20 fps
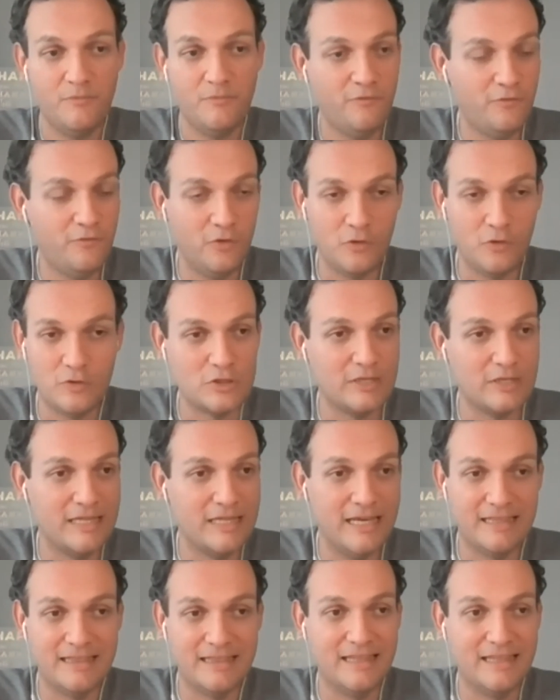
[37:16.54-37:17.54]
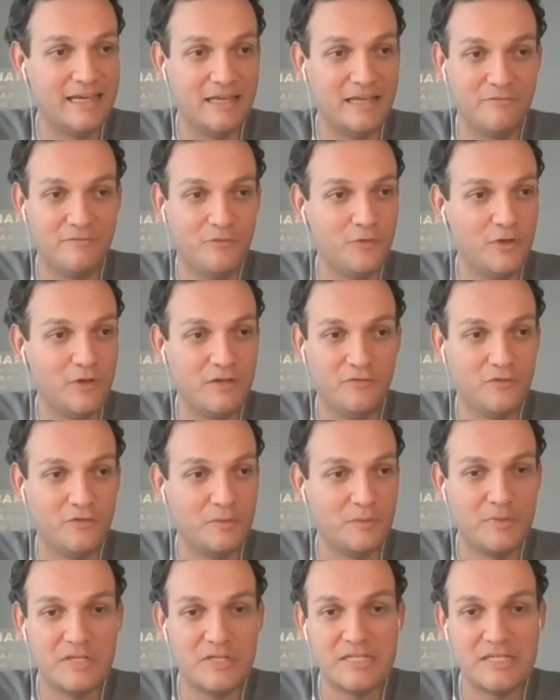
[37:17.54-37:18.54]
focus on that at
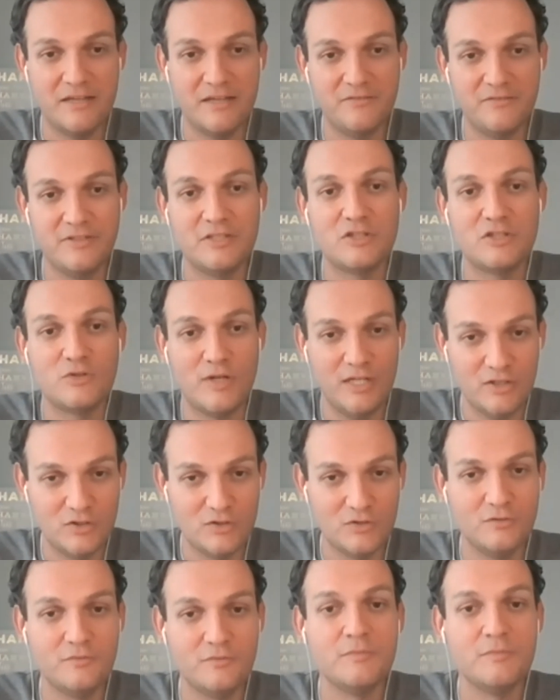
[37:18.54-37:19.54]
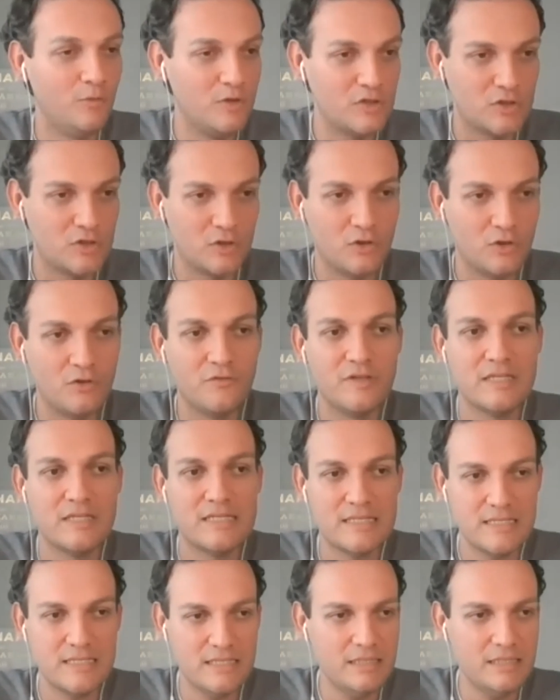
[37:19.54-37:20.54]
24/7, trying to resolve and
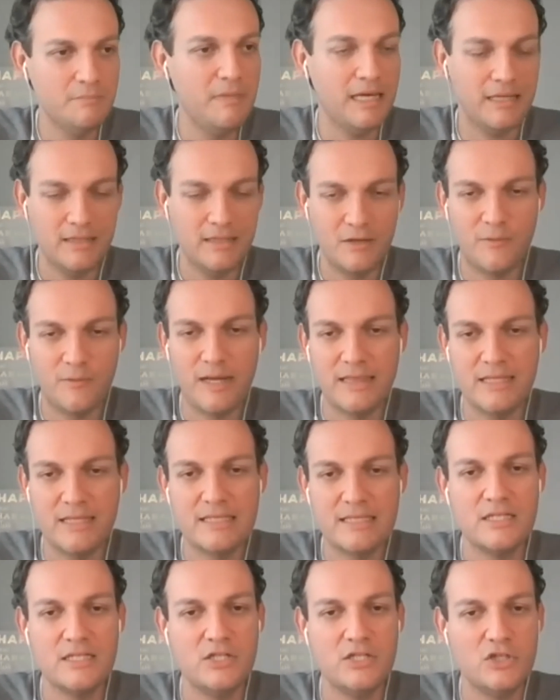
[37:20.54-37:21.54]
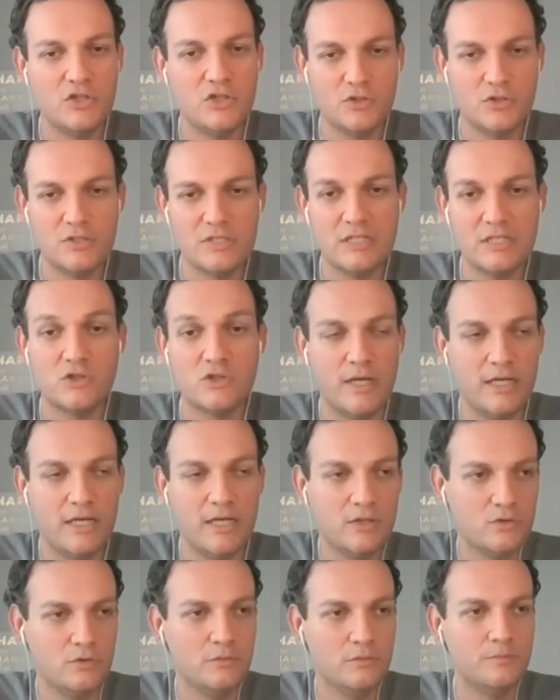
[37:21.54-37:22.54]
see, making the right decisions and try
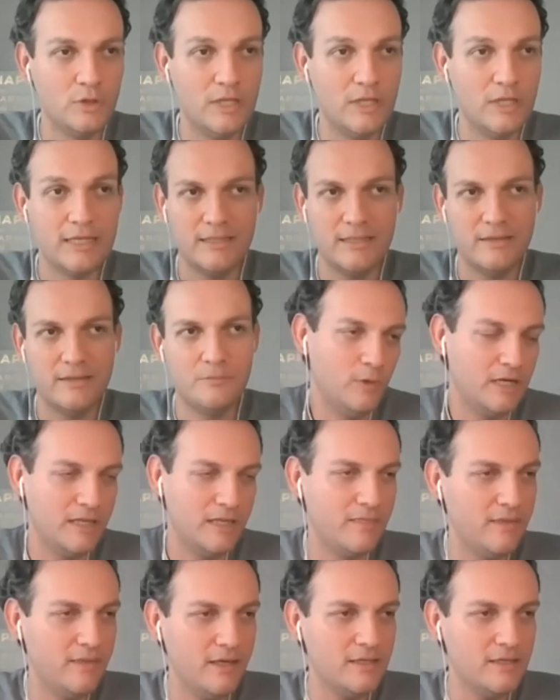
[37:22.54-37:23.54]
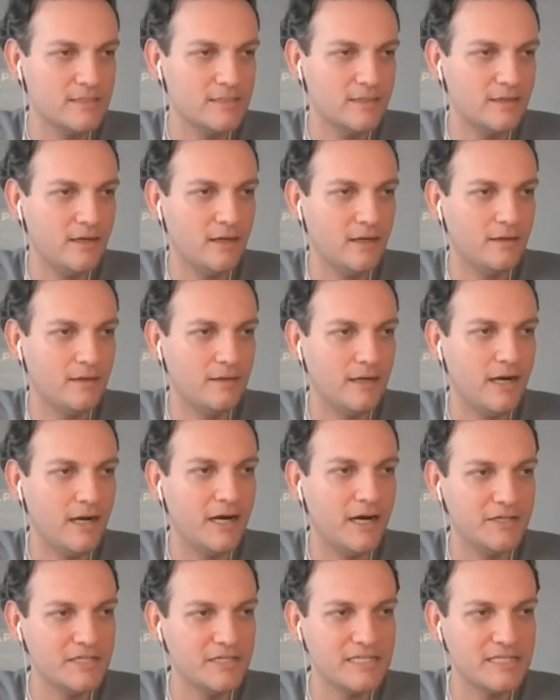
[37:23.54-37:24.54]
to do what I think is the
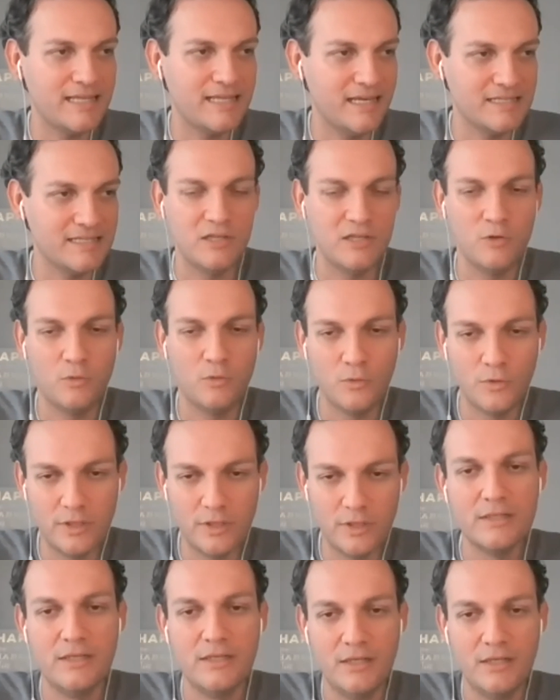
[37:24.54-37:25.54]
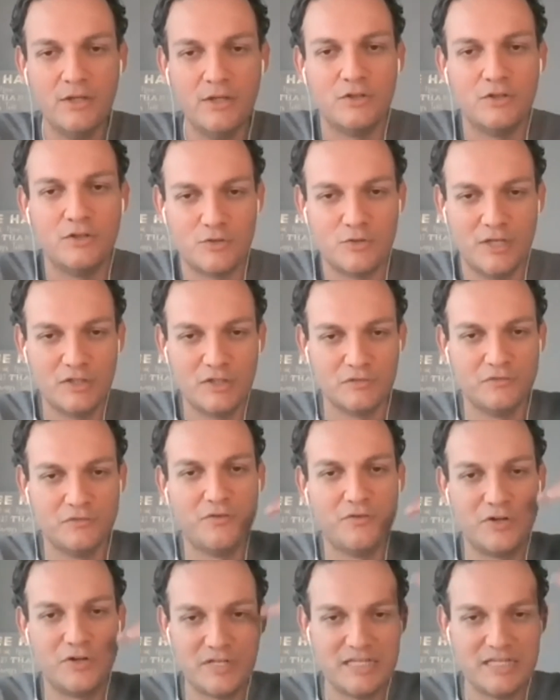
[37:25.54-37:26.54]
hardest task in the world. Try to
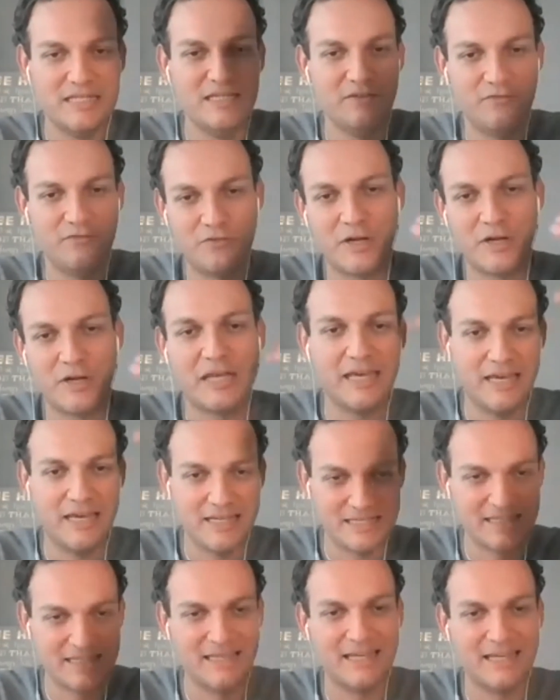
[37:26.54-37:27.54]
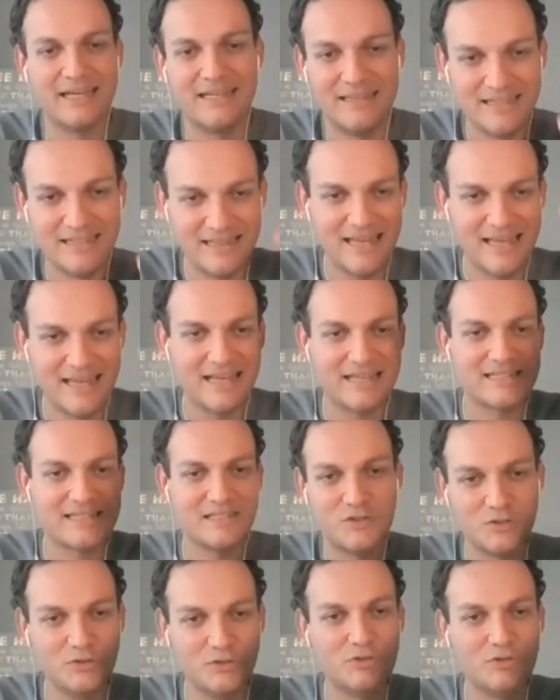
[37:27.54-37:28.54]
forecast the next
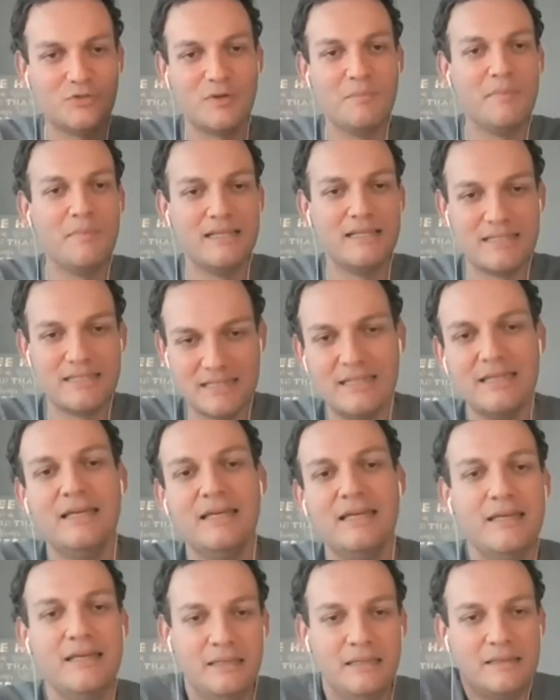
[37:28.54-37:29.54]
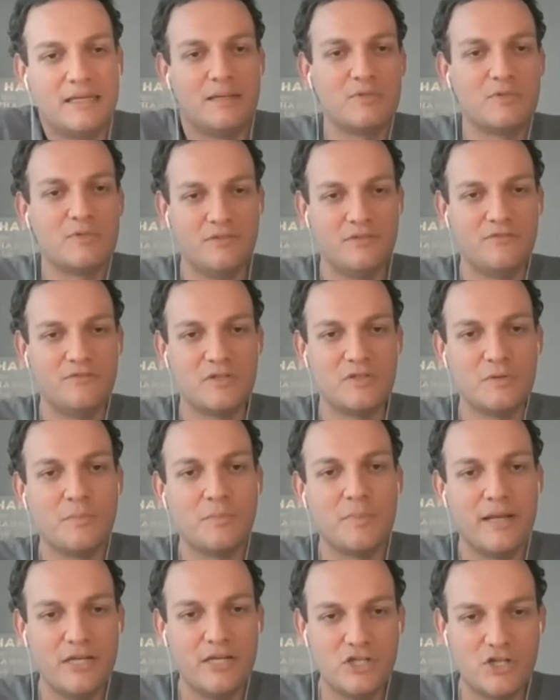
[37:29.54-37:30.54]
2-3 months in terms of a
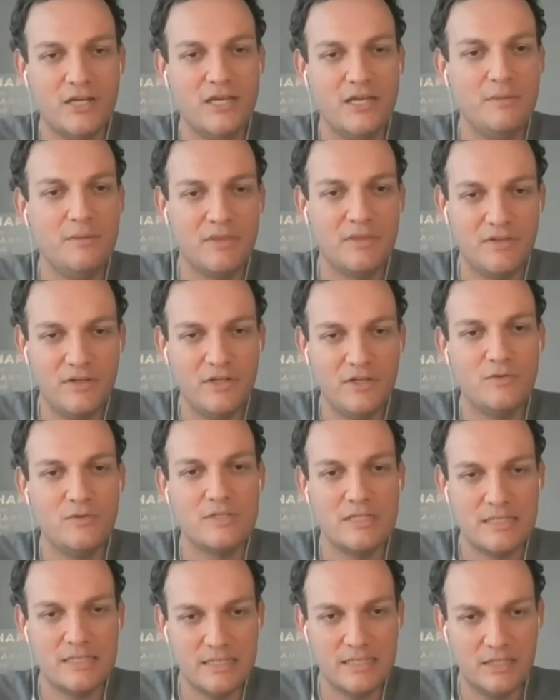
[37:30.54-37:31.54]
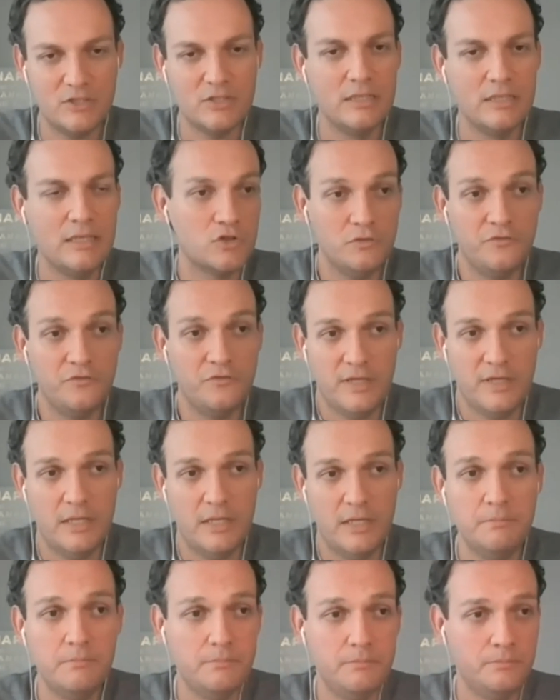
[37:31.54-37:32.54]
supply chain, materials, etc. So
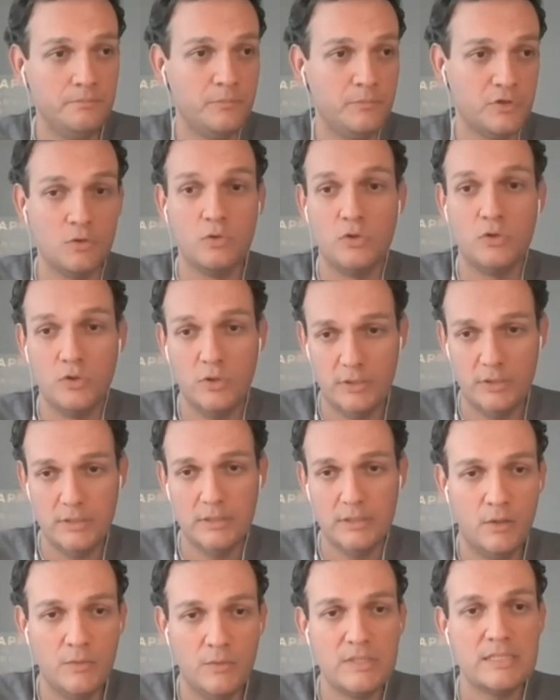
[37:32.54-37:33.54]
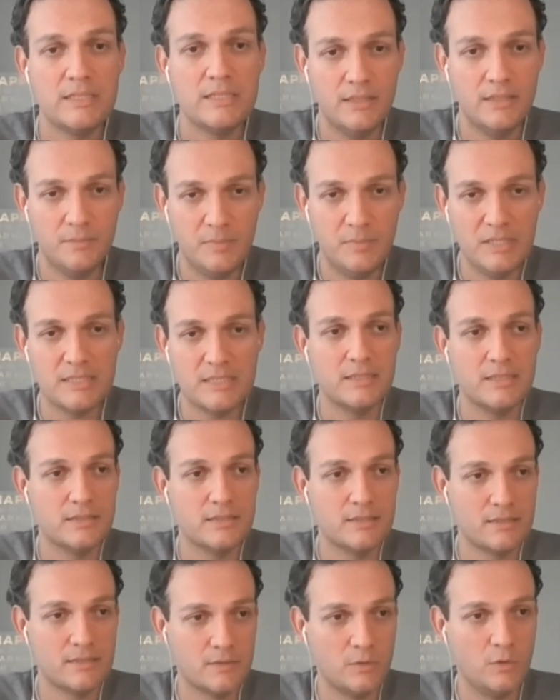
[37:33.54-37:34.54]
far, so good. We see the
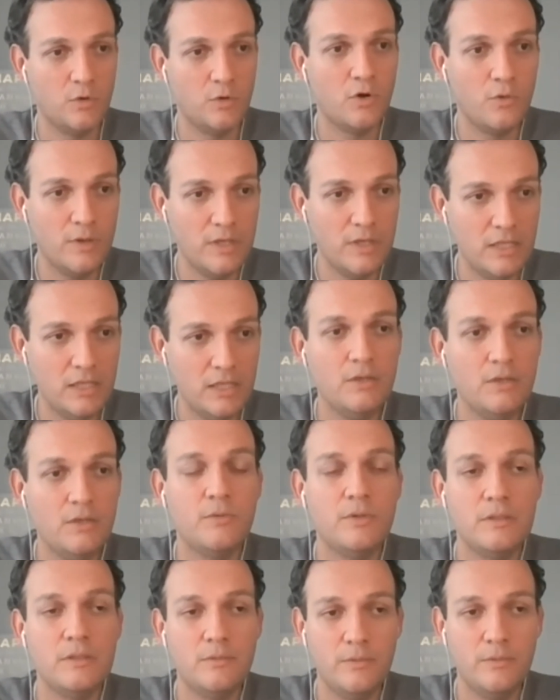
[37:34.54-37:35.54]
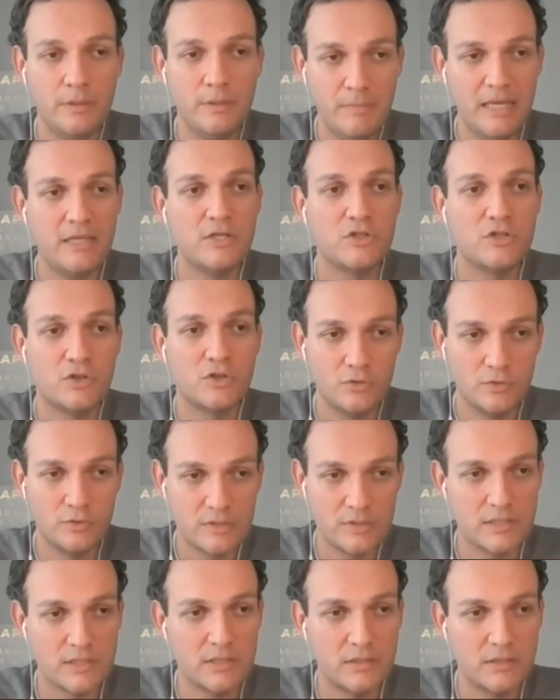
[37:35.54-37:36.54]
business growing. We managed to
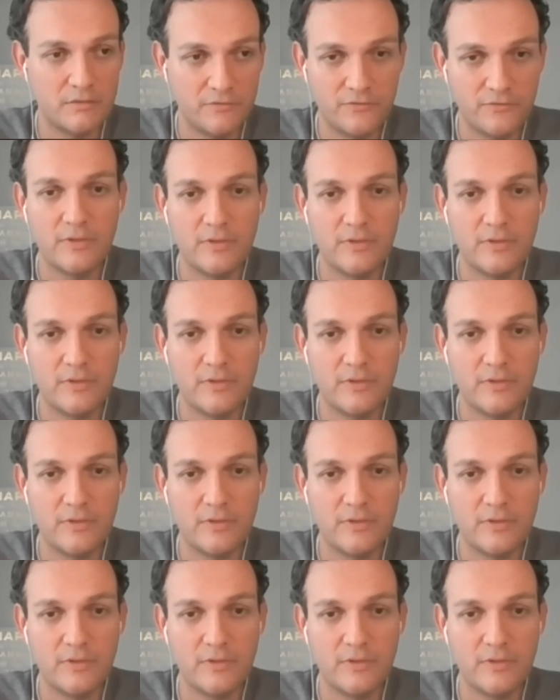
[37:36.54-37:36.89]
serve